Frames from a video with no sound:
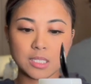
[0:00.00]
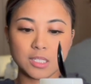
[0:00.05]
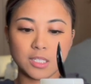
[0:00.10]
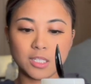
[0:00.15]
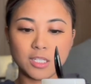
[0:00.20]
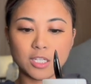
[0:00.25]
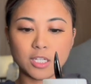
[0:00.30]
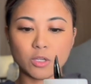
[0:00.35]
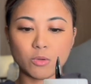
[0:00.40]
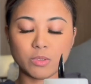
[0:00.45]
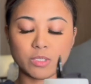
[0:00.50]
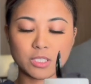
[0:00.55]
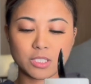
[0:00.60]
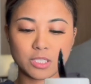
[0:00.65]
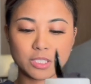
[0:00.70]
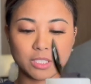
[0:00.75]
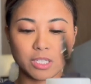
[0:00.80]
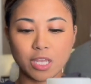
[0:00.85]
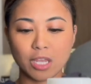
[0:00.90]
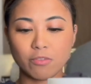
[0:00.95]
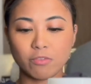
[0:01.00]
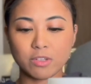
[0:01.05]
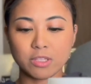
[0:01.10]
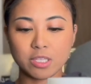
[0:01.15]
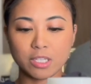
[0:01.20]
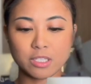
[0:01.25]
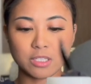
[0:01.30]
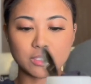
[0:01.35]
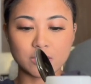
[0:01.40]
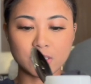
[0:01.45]
you know, it's
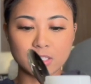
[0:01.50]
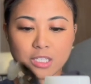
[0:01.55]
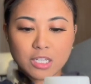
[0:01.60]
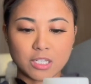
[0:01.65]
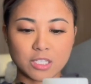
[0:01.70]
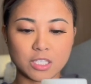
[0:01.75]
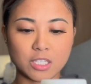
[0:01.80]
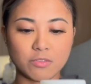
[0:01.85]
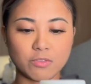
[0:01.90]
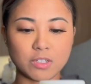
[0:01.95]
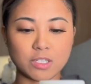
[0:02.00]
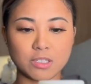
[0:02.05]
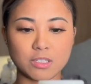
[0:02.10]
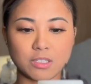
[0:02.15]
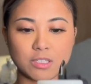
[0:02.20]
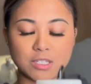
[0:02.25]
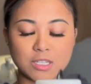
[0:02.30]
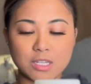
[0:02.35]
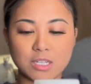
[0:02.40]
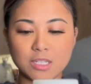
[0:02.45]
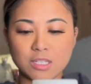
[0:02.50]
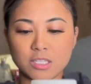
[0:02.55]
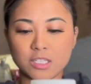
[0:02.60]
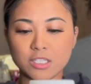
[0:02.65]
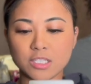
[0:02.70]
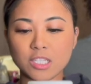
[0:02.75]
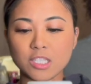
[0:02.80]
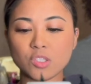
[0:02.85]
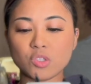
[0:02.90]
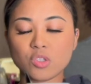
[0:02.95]
everything, it's kind of different. It
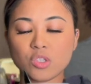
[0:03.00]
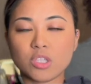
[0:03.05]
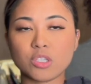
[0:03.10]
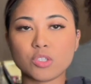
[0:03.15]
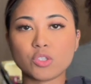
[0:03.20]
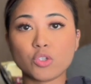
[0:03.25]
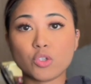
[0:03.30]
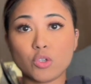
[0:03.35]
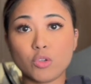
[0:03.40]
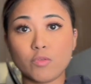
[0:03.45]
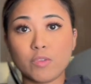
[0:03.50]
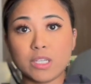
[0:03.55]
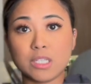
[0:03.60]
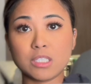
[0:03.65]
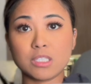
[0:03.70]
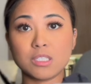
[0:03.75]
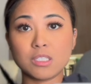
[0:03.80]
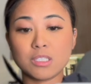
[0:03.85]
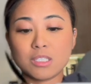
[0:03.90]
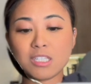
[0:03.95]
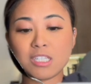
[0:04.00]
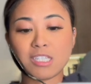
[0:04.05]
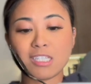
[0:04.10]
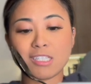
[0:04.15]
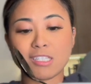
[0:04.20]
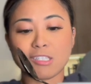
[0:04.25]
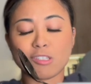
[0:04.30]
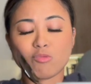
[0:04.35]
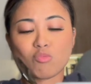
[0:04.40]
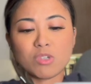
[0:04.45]
says the serving size
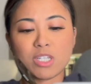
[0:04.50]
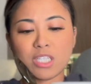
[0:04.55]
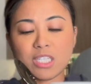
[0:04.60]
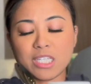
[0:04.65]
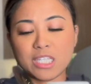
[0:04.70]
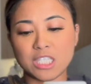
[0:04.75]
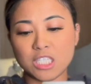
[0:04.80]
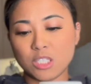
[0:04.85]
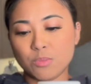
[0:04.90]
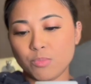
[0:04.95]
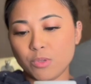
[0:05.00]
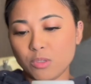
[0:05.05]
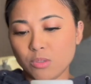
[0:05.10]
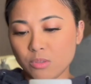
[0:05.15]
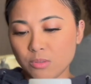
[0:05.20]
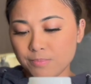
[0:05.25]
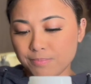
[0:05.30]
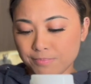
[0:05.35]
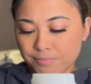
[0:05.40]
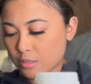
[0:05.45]
is 1 teaspoon.